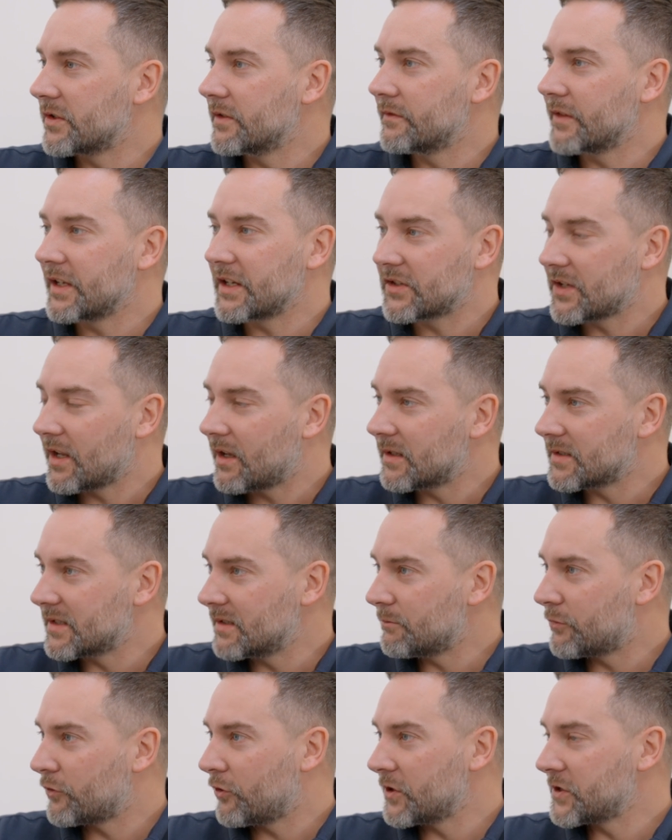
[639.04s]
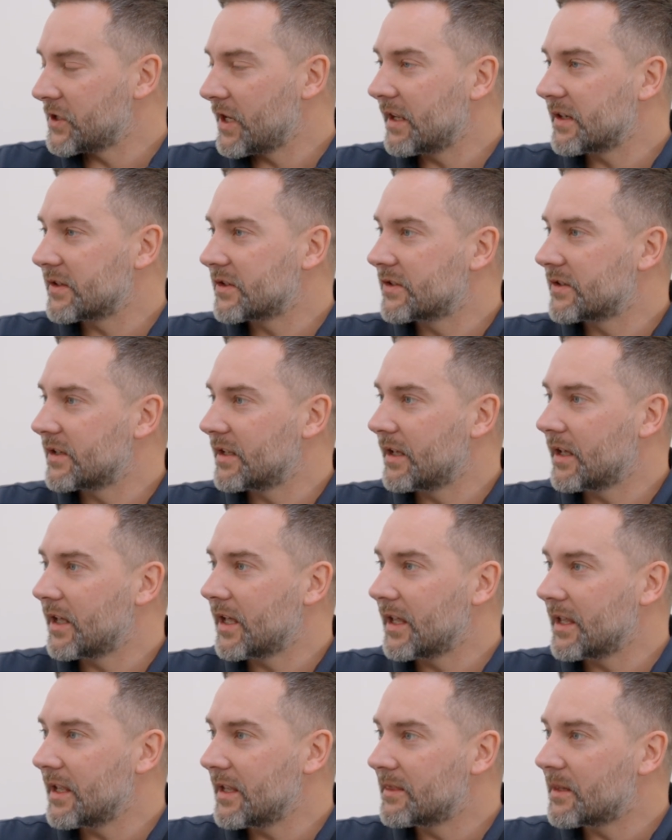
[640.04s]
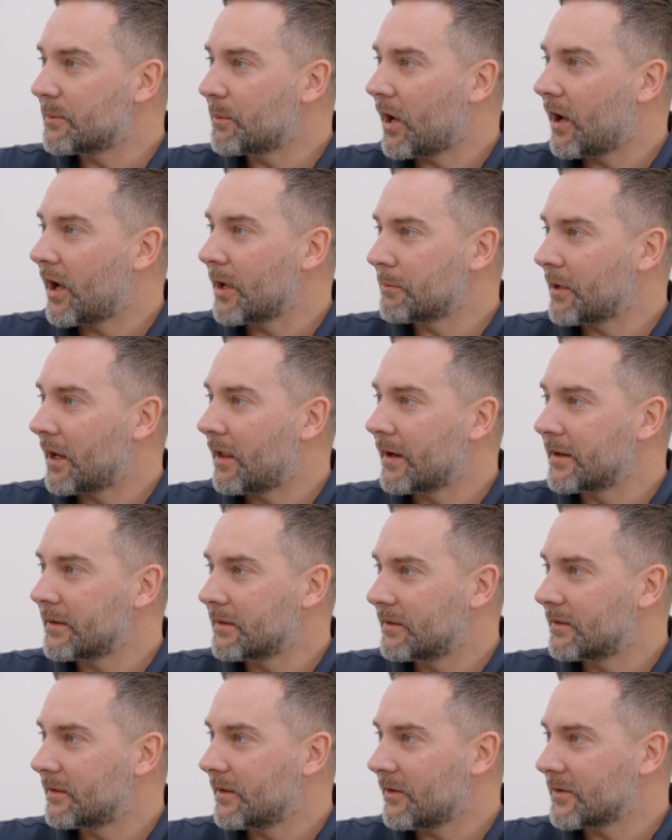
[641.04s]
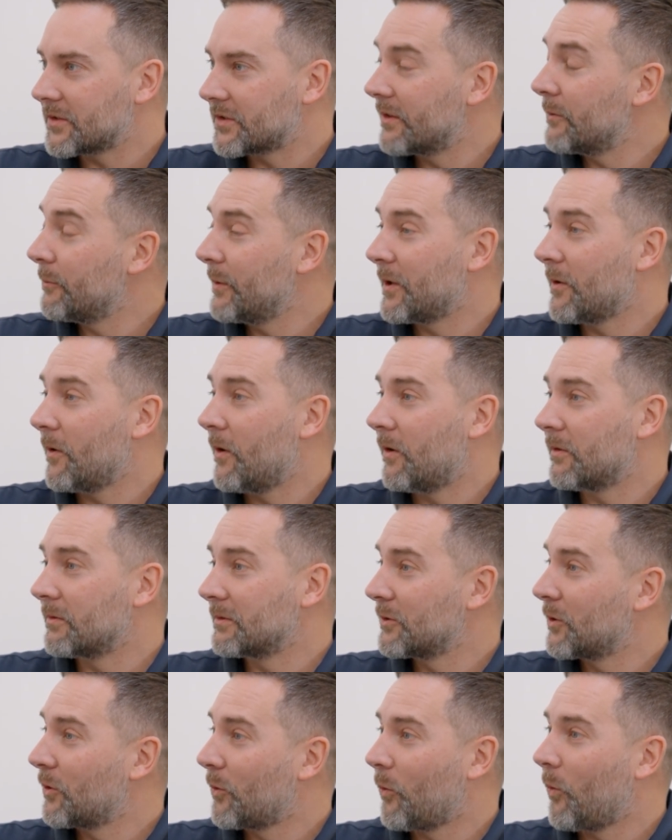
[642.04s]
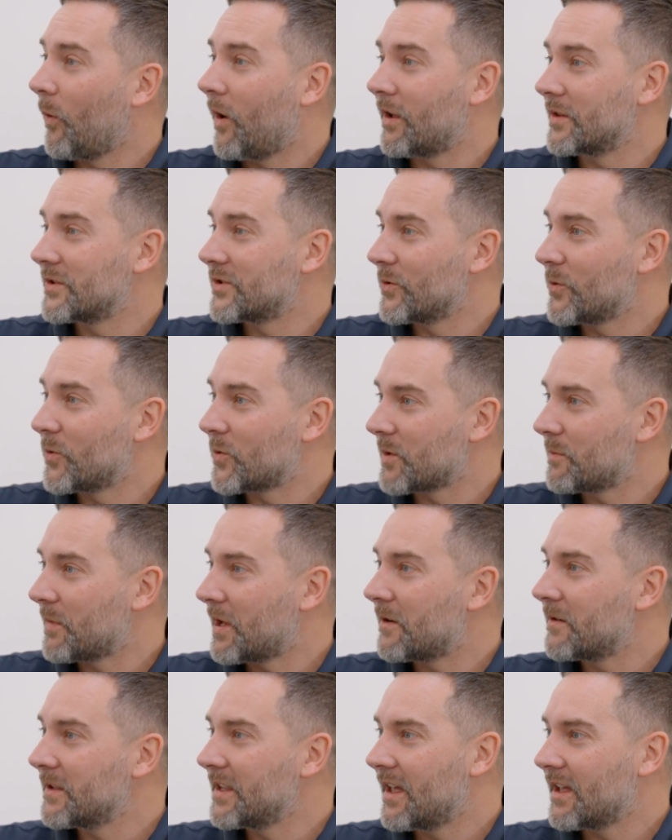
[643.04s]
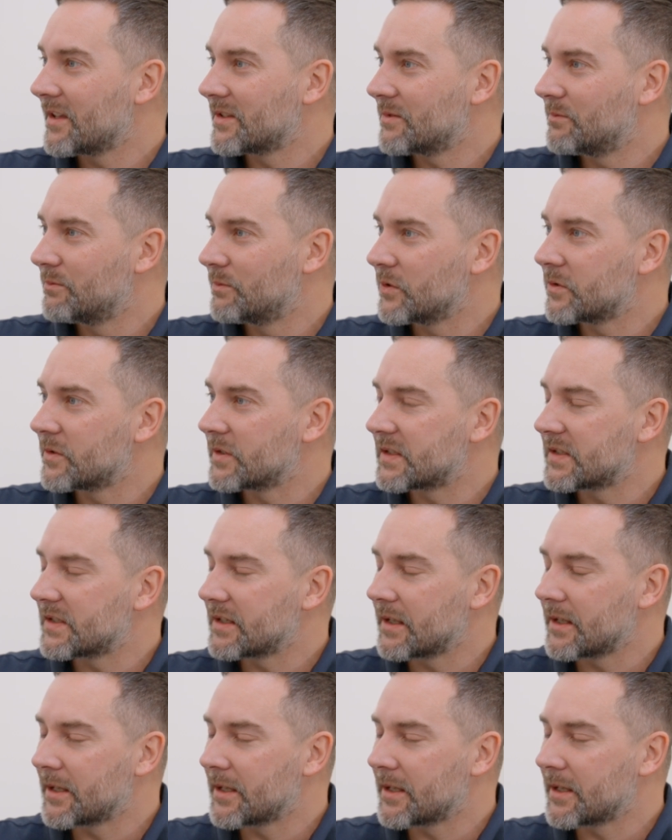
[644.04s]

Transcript: of exciting projects in the pipeline, lots that we can't quite talk about yet, but